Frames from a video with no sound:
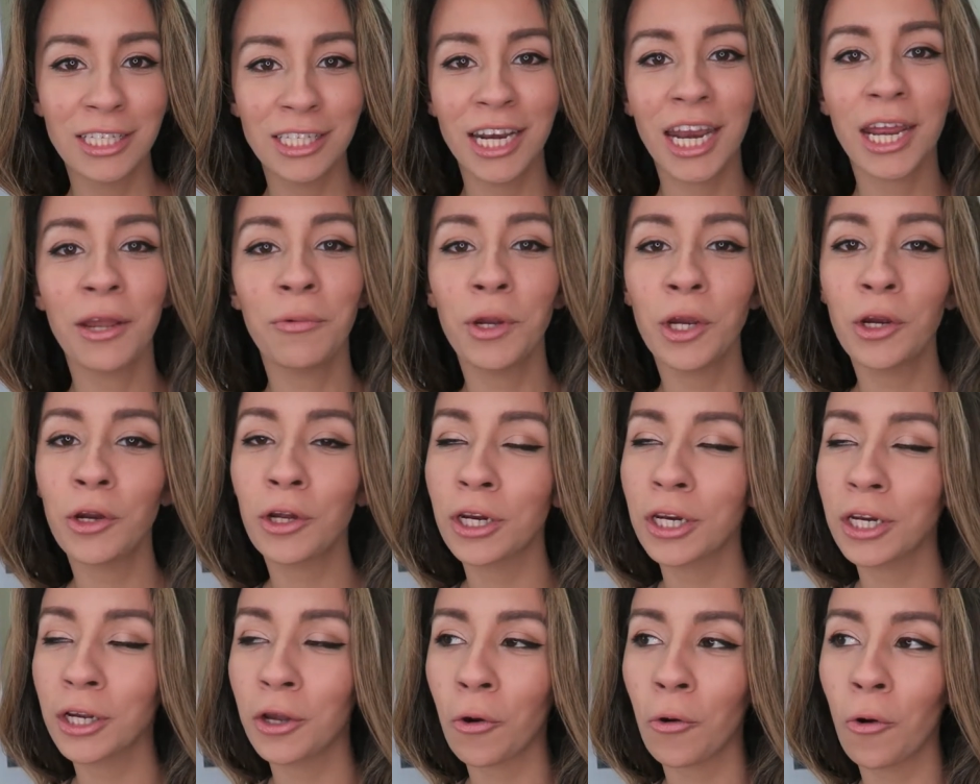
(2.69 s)
Today we are
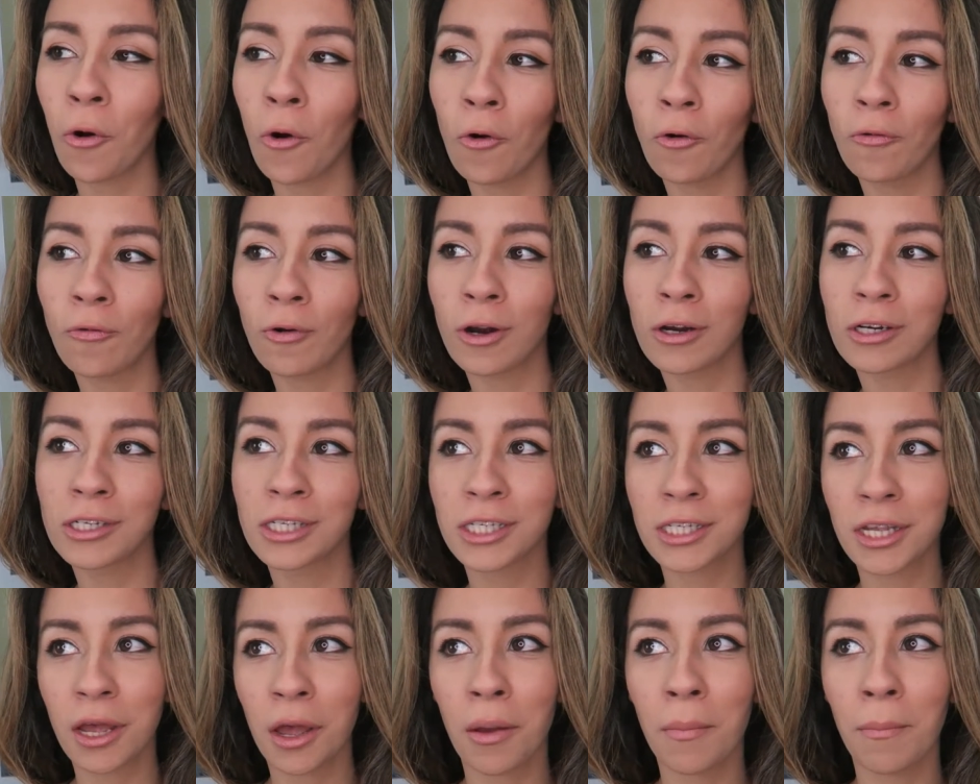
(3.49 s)
going to go over
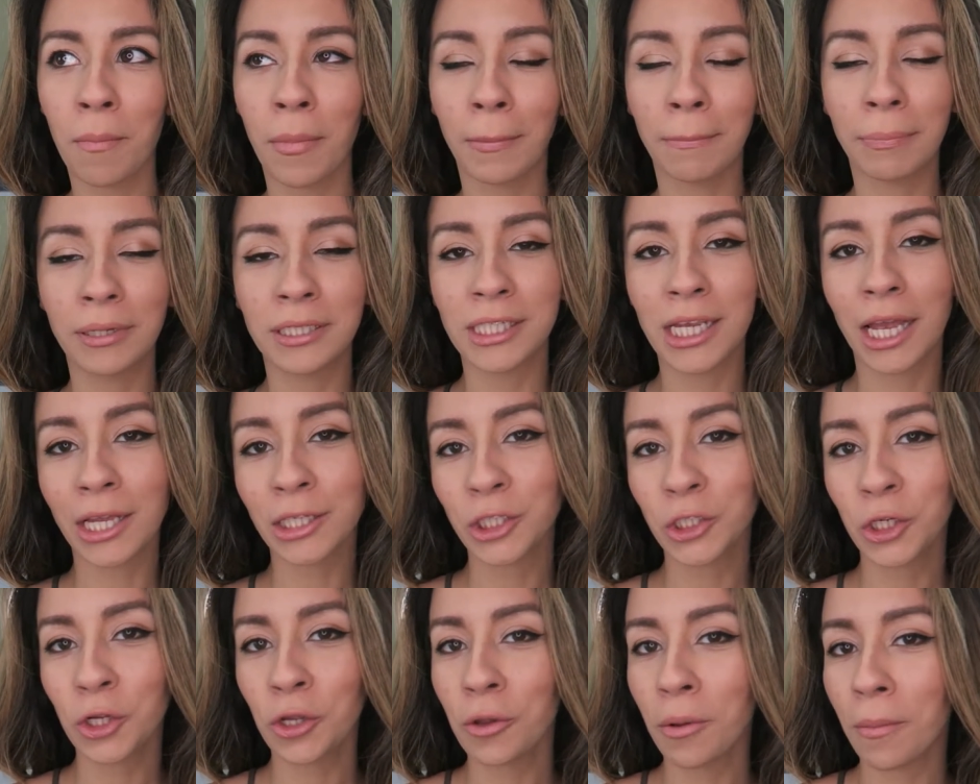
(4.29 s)
some
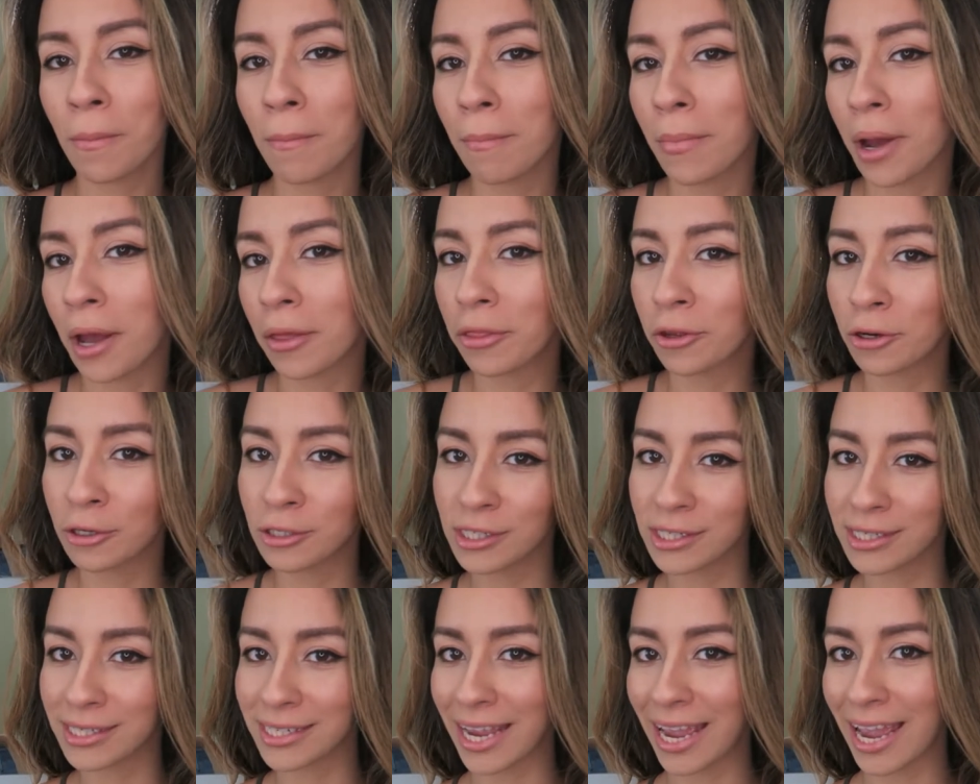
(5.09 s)
potential
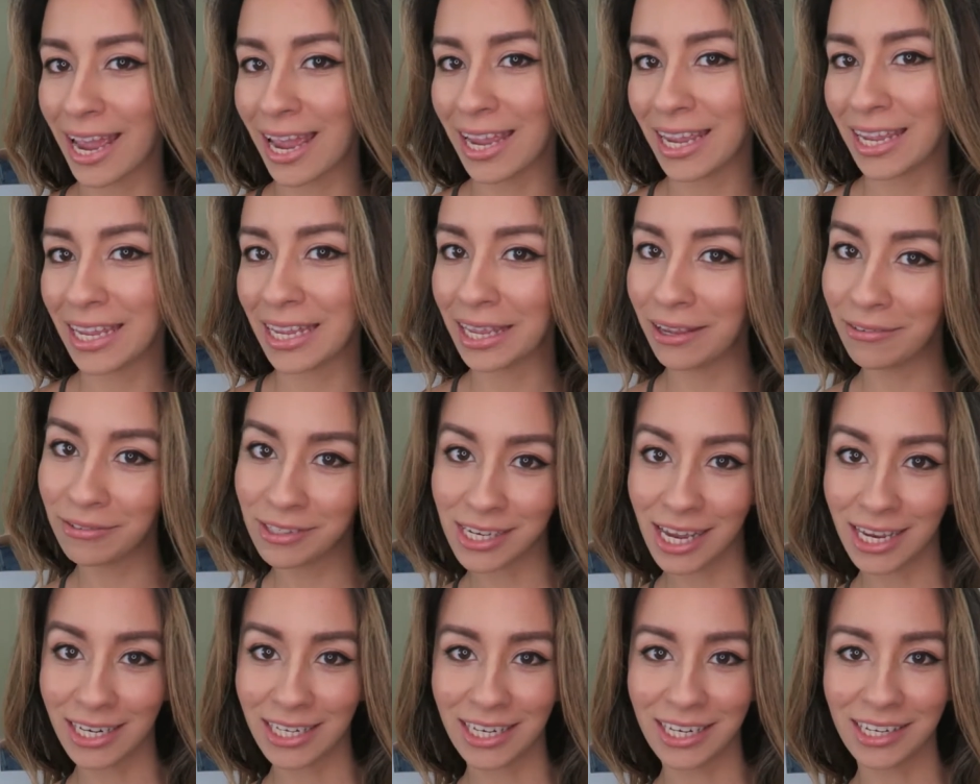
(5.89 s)
Mother's Day
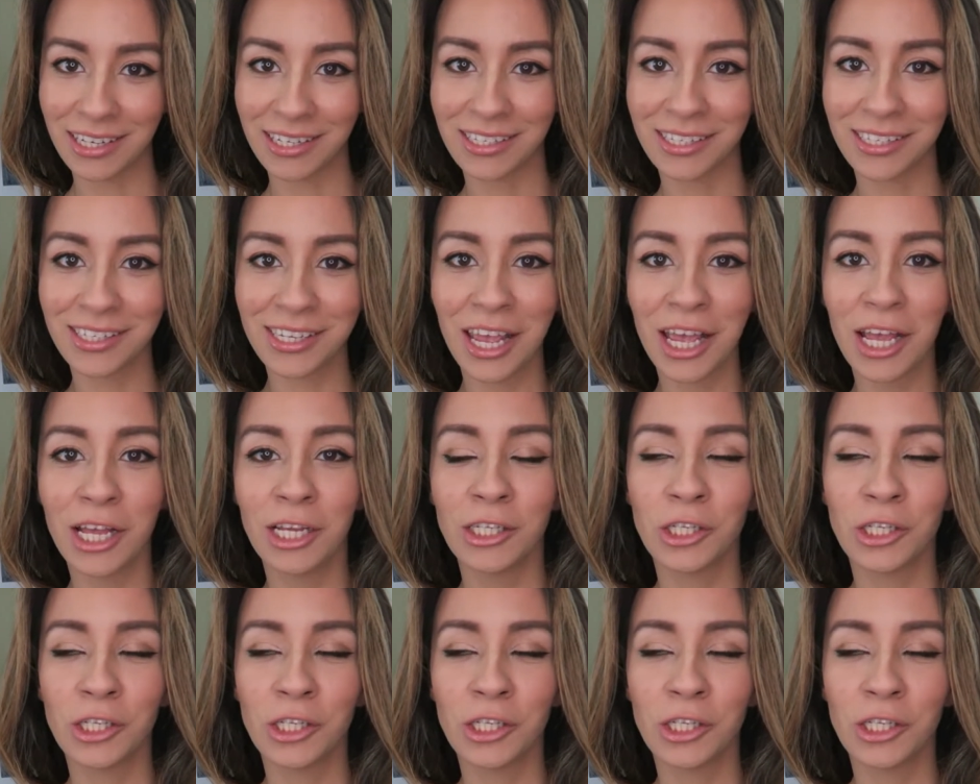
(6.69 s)
gifts ideas.